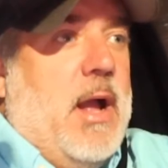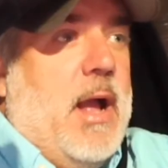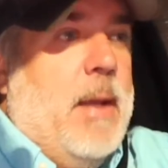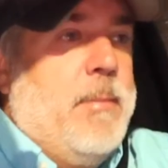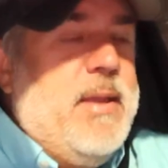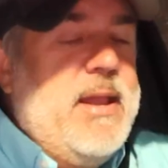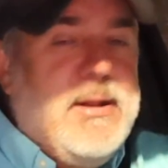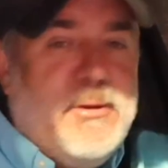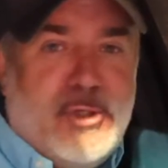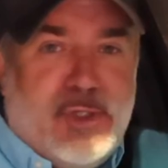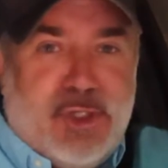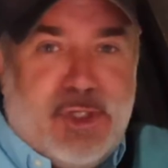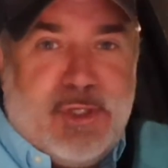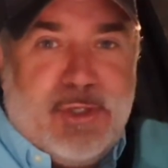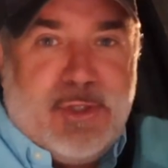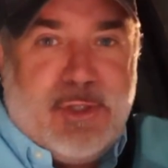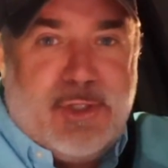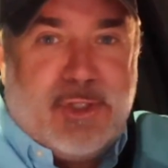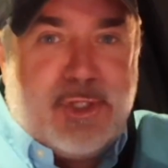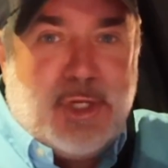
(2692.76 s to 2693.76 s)
I mean,
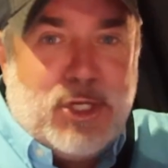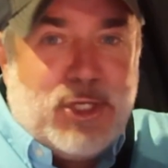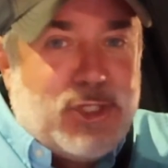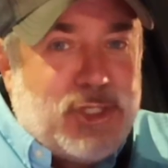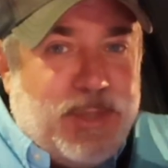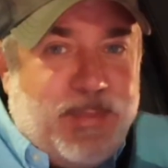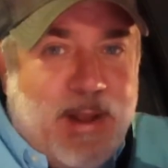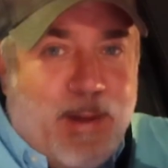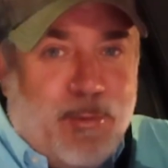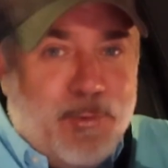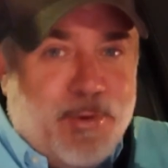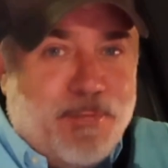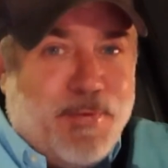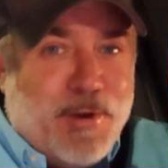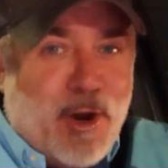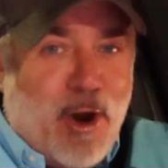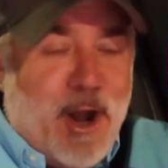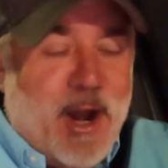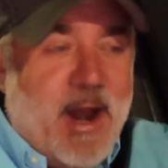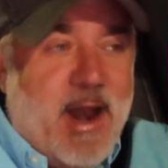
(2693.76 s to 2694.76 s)
shouldn't she be able to
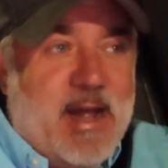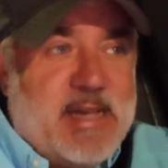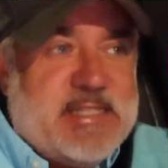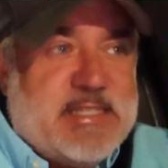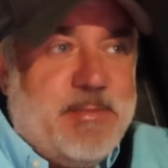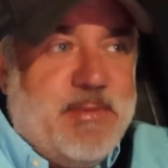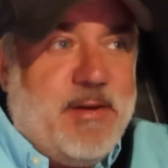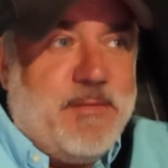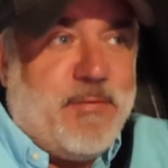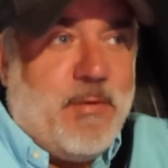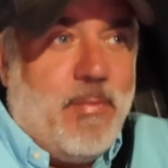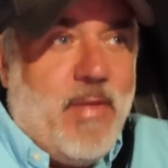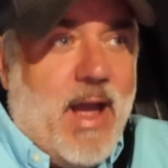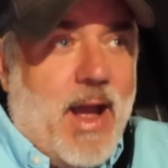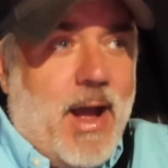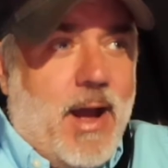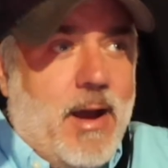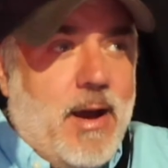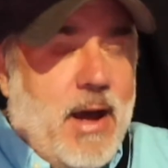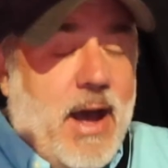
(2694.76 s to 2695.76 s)
figure out an estimate from
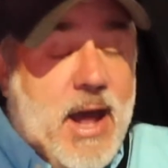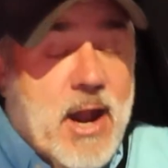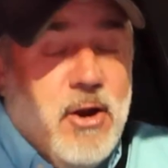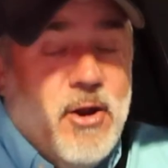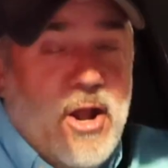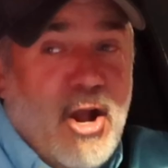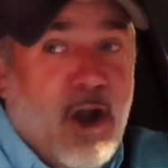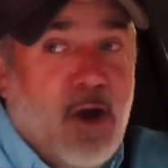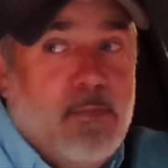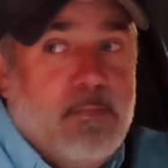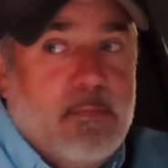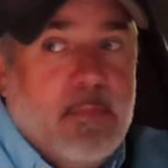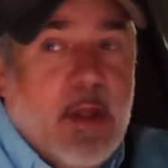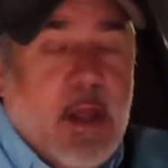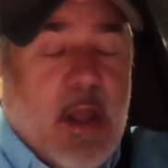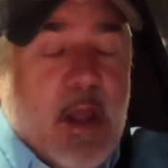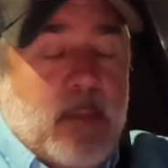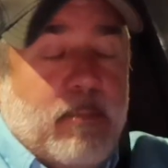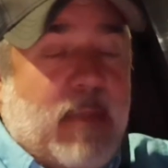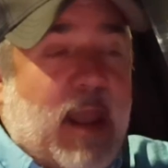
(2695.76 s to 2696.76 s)
that? I don't know,
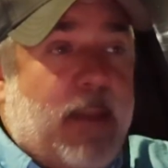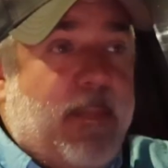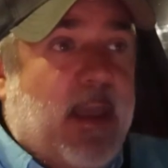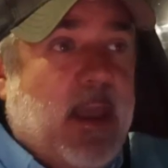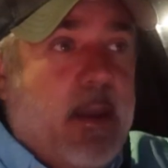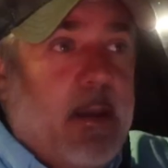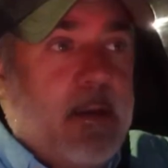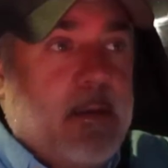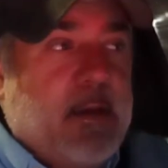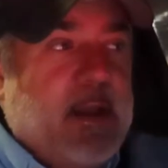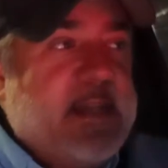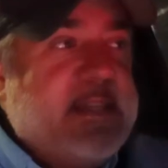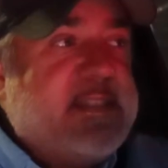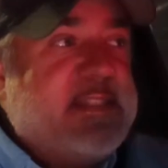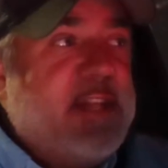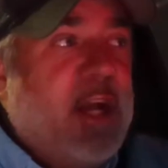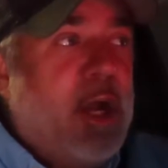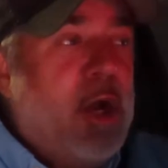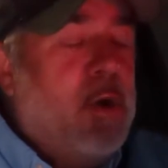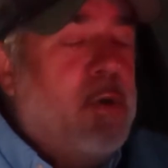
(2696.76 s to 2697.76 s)
maybe. And
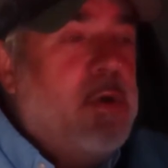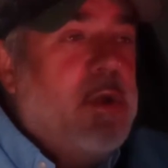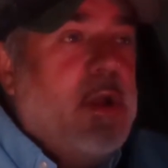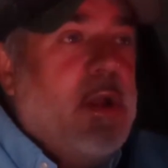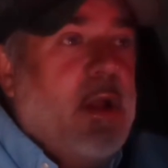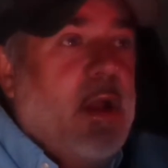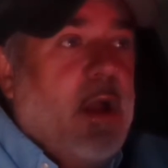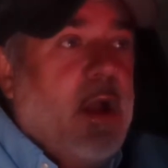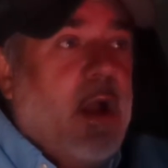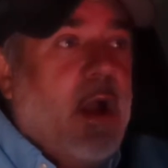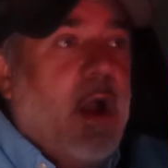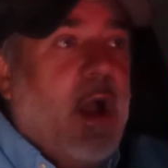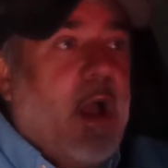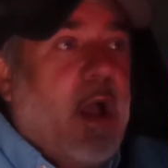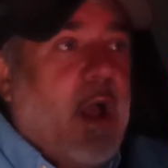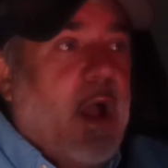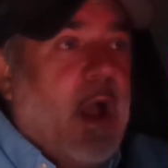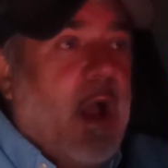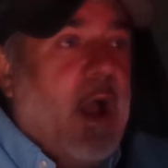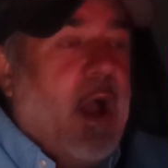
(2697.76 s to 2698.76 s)
so,
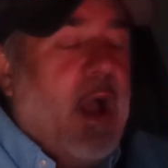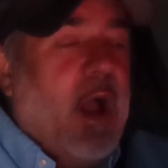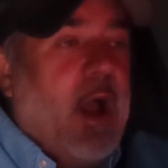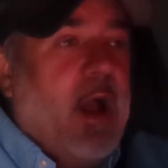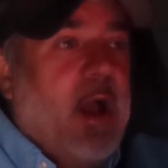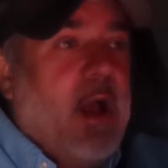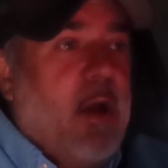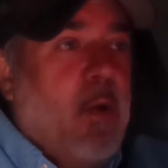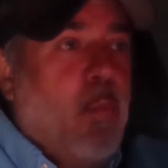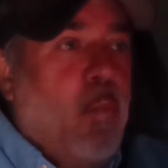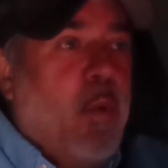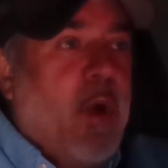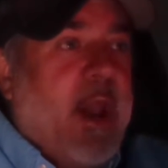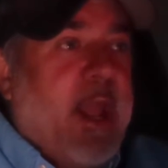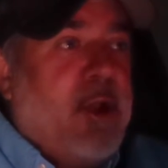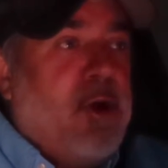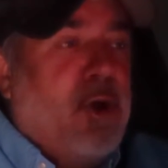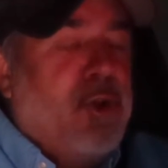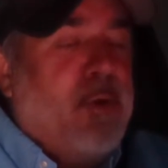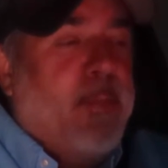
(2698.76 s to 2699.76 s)
when
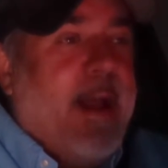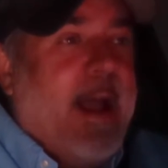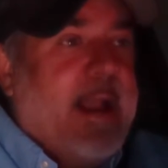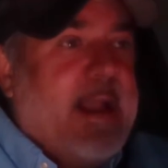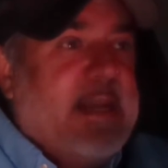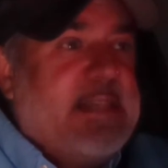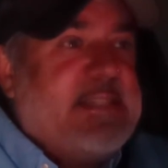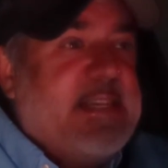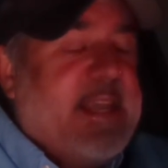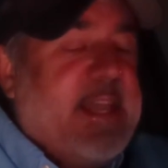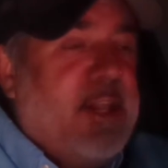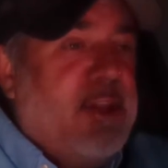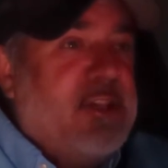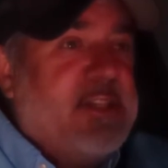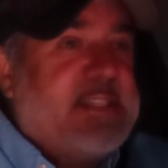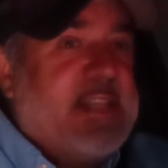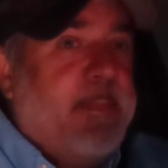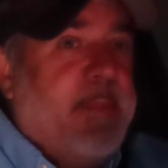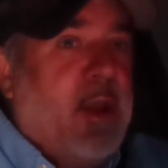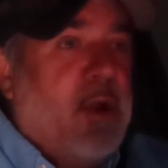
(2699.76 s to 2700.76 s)
I called her back, I said, can you
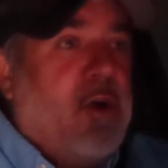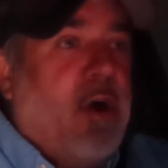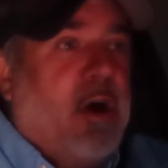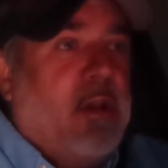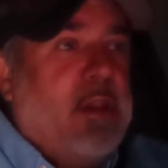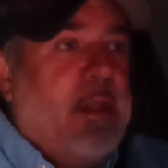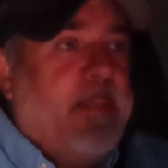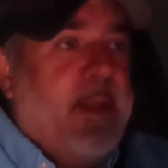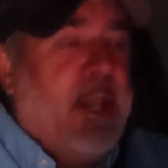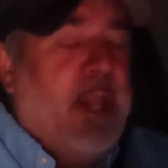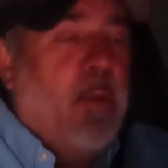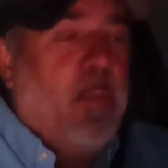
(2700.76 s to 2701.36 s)
just give me a call and let me